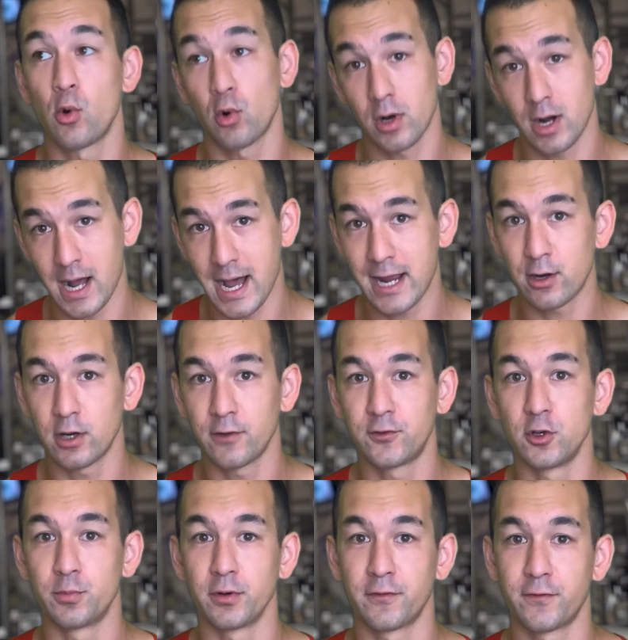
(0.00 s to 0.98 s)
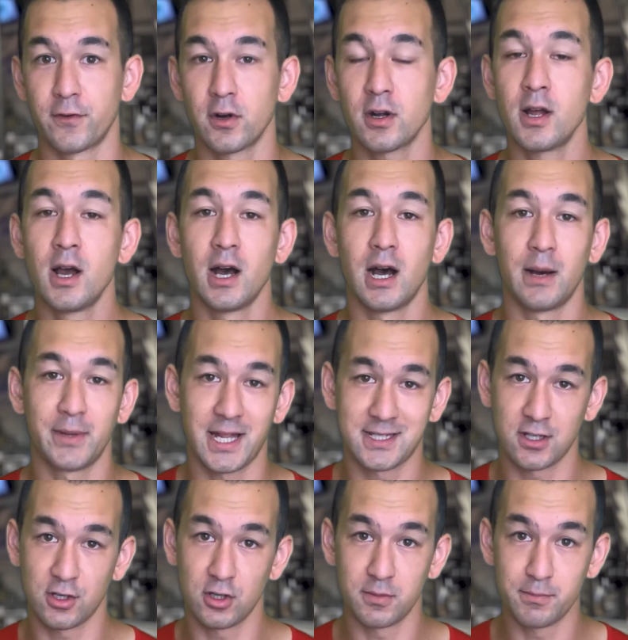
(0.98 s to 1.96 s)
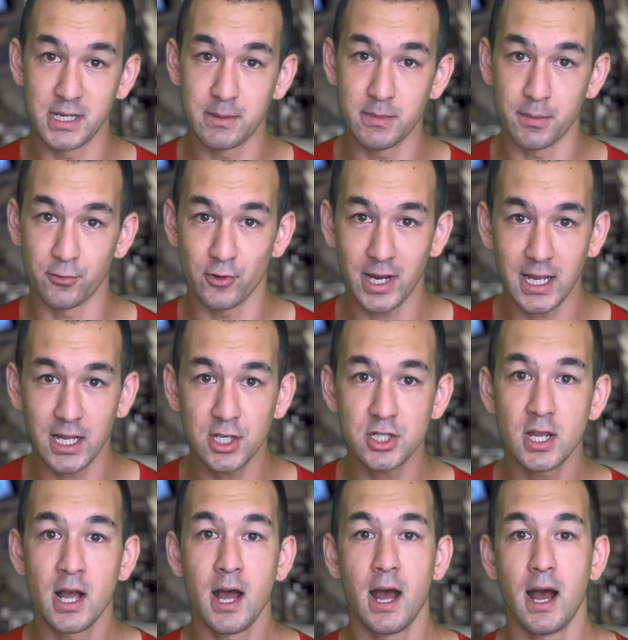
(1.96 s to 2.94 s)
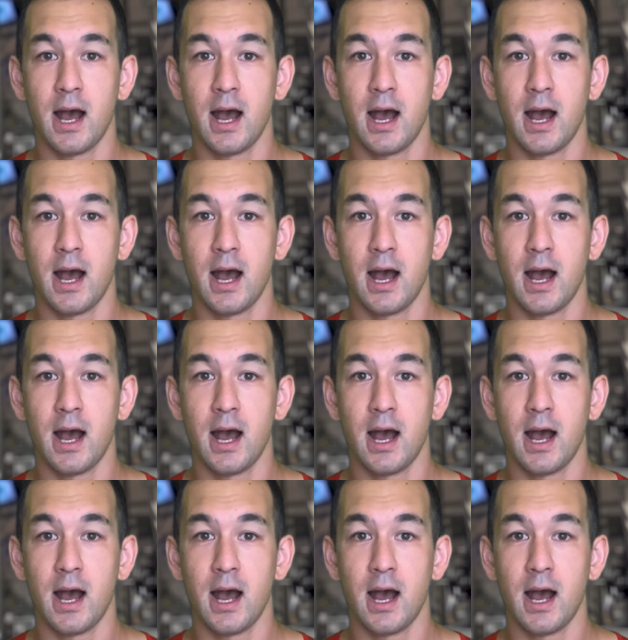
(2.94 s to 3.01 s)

or higher if you prefer, but that's a good minimum range.